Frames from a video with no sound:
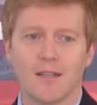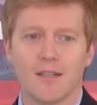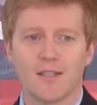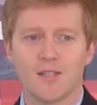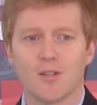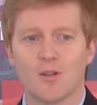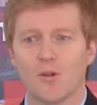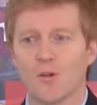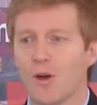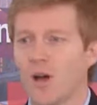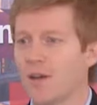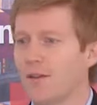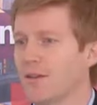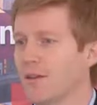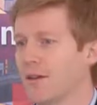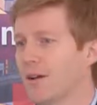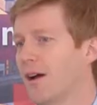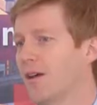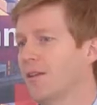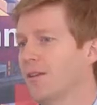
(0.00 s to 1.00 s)
So
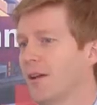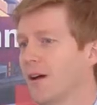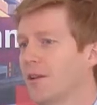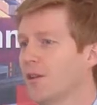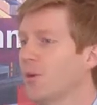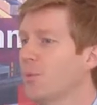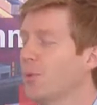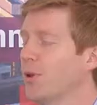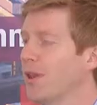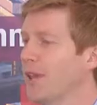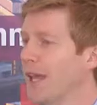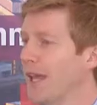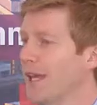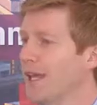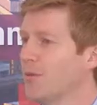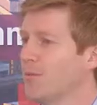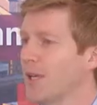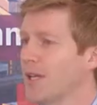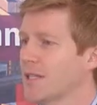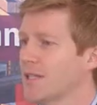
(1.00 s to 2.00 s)
on, on, on a
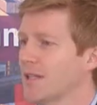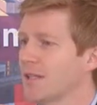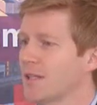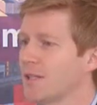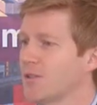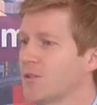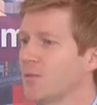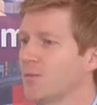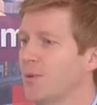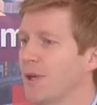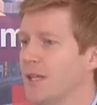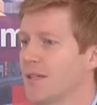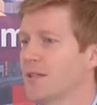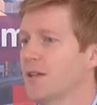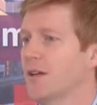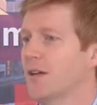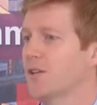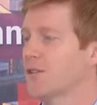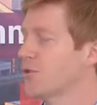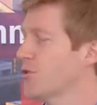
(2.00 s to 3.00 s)
plane, basically, to
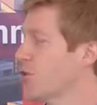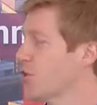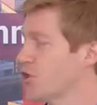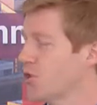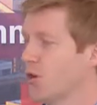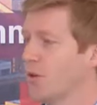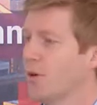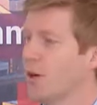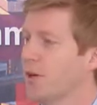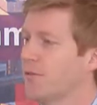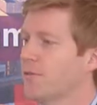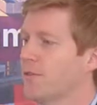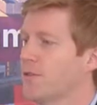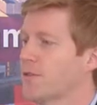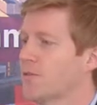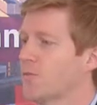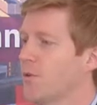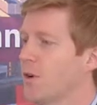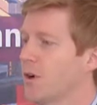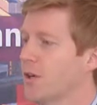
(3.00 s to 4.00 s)
Pentagon to show off
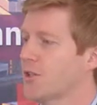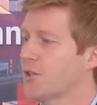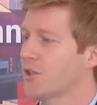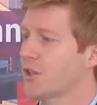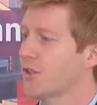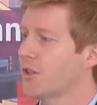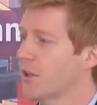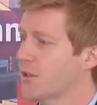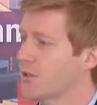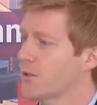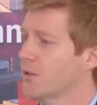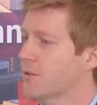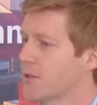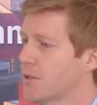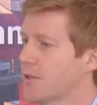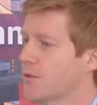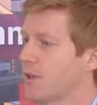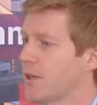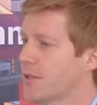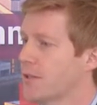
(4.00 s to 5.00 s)
this watch, he got so
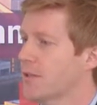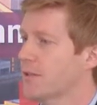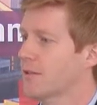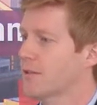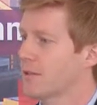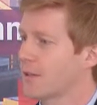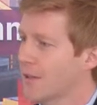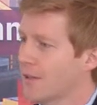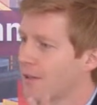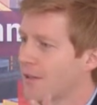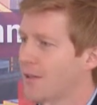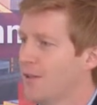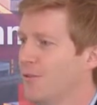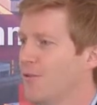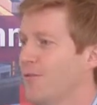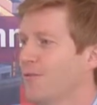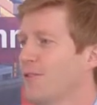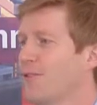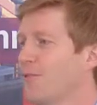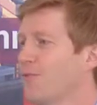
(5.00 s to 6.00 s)
stressed because the
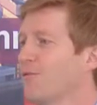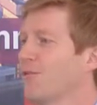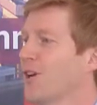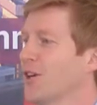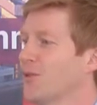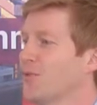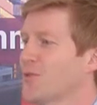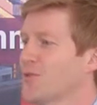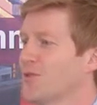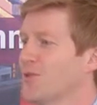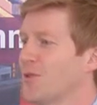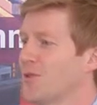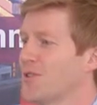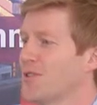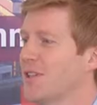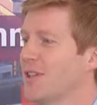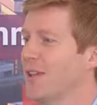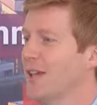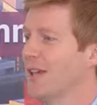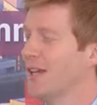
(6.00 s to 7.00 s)
flight was, of
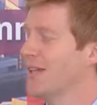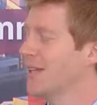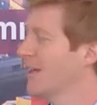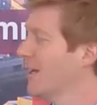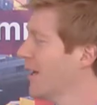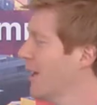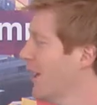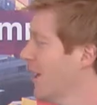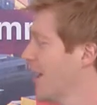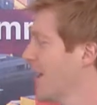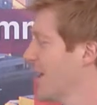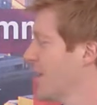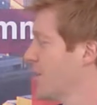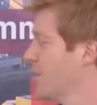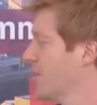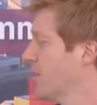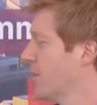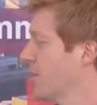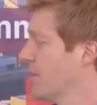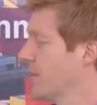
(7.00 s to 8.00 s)
course, delayed
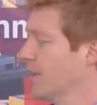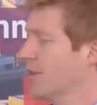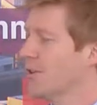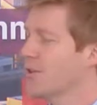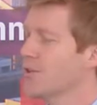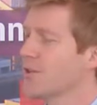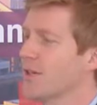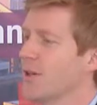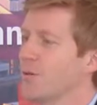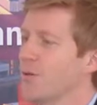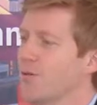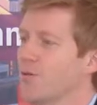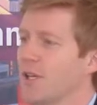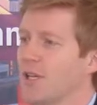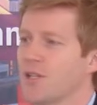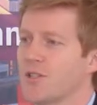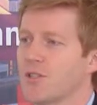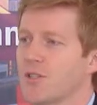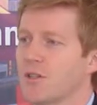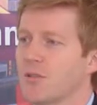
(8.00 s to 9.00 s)
so the signals that were
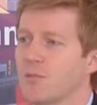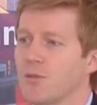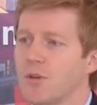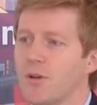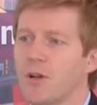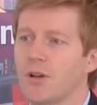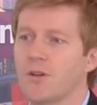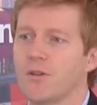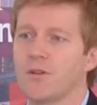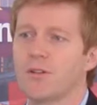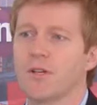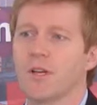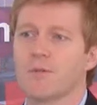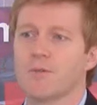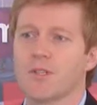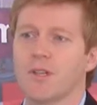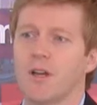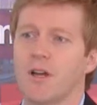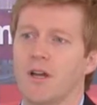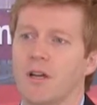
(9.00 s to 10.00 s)
registered were 100
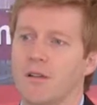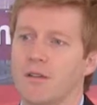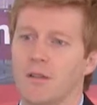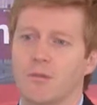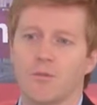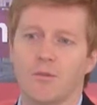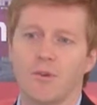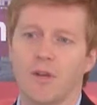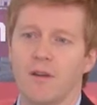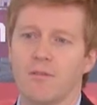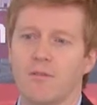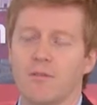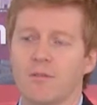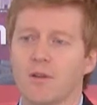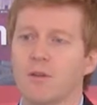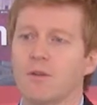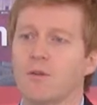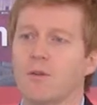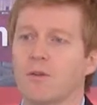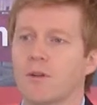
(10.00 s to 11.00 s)
times higher than were ever
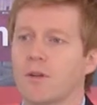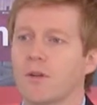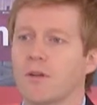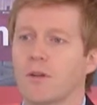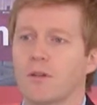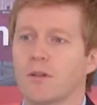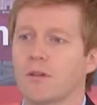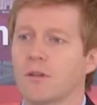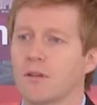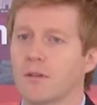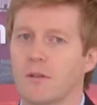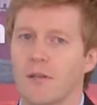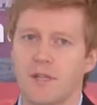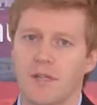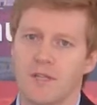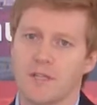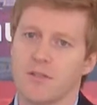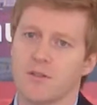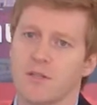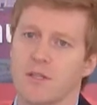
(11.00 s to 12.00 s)
recorded on, on
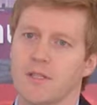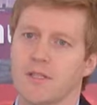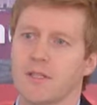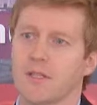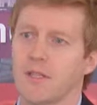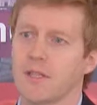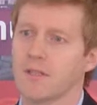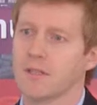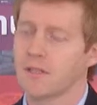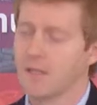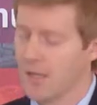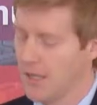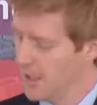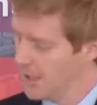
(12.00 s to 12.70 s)
any stress test.